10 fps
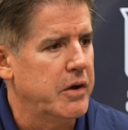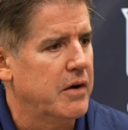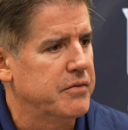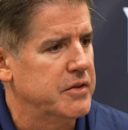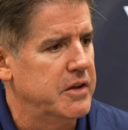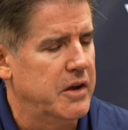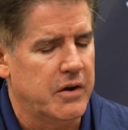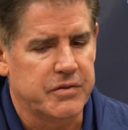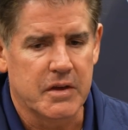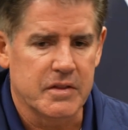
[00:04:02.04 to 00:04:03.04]
are for the year.
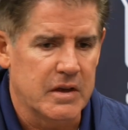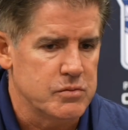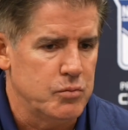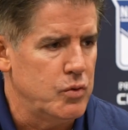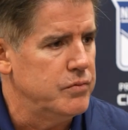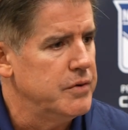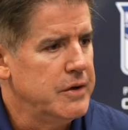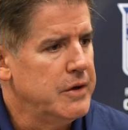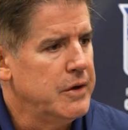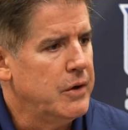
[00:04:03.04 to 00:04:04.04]
I think things move
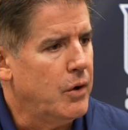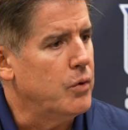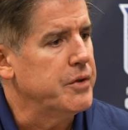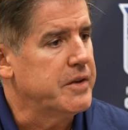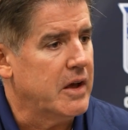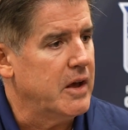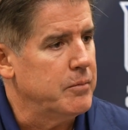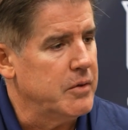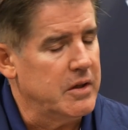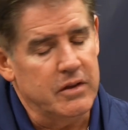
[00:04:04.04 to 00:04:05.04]
all the time,
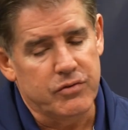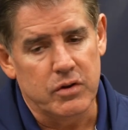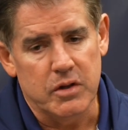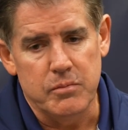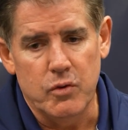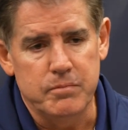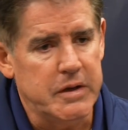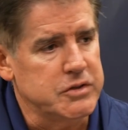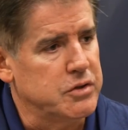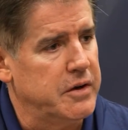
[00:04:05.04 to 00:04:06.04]
and they certainly move
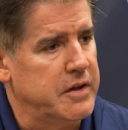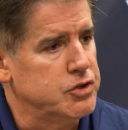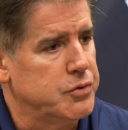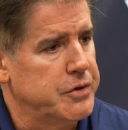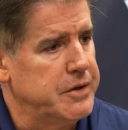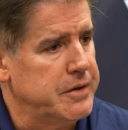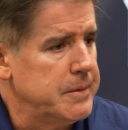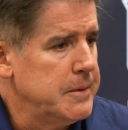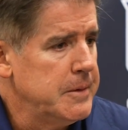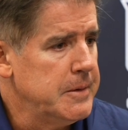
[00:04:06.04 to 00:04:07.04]
based on injury
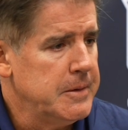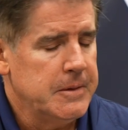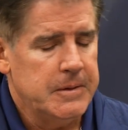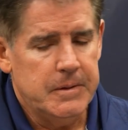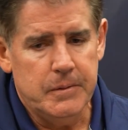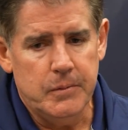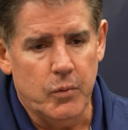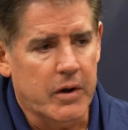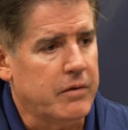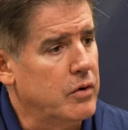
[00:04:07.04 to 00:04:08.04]
and
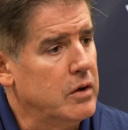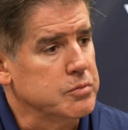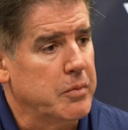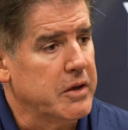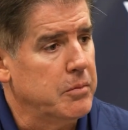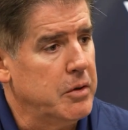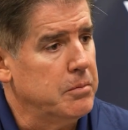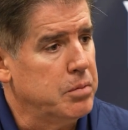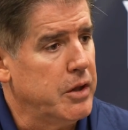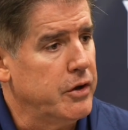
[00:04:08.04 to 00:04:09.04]
whatever else might come into
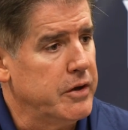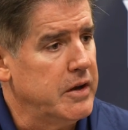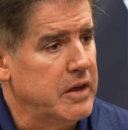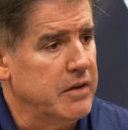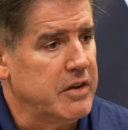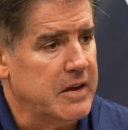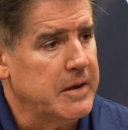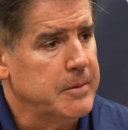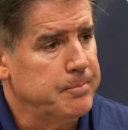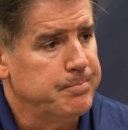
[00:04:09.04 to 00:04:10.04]
play on any given
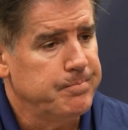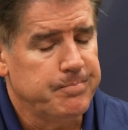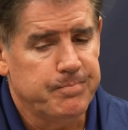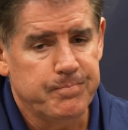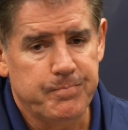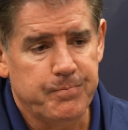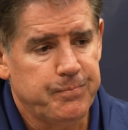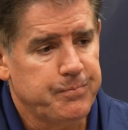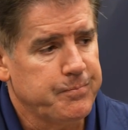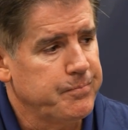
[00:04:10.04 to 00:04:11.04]
day.
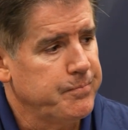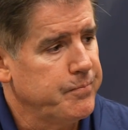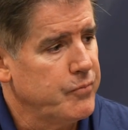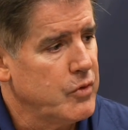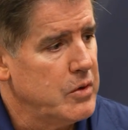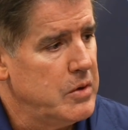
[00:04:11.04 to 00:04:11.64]
With Aaron,